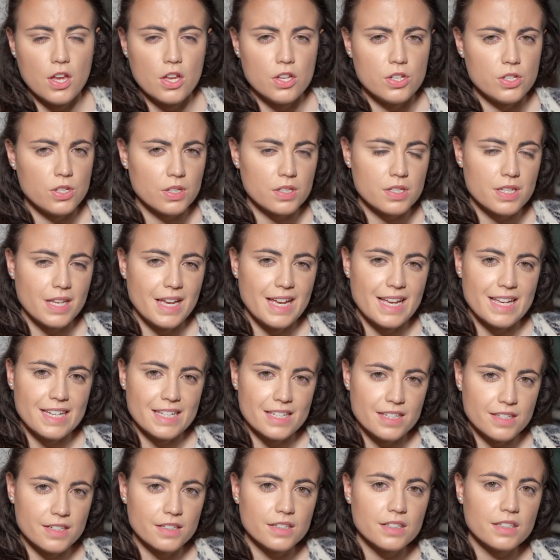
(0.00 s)
Just
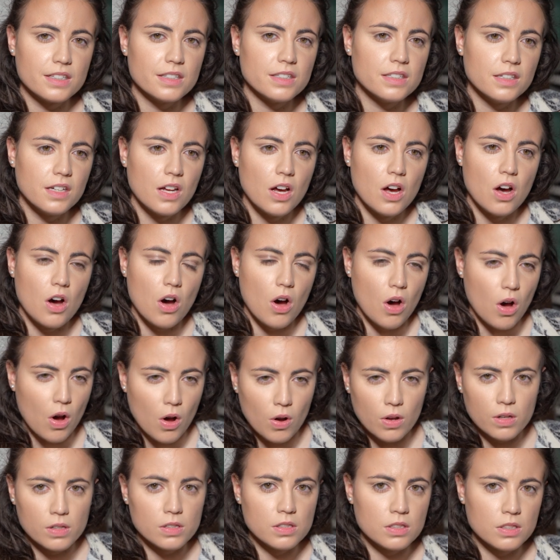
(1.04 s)
circle
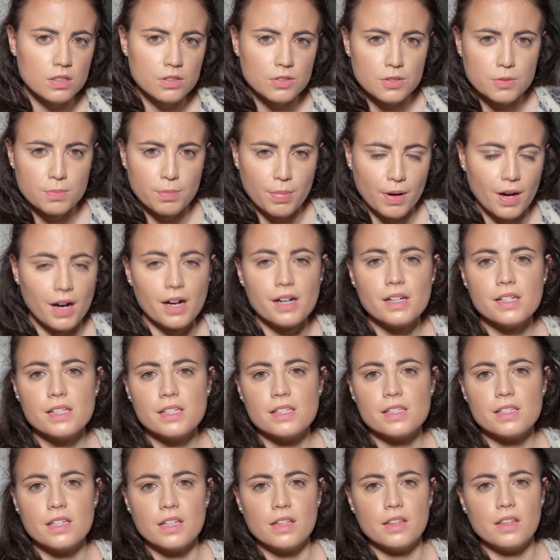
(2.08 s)
all those
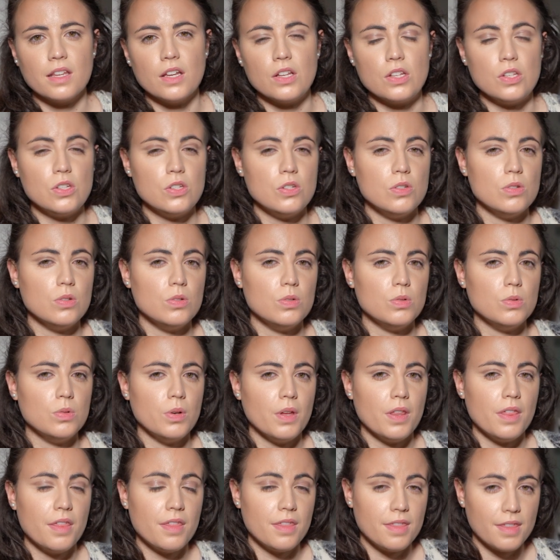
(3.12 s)
parts that you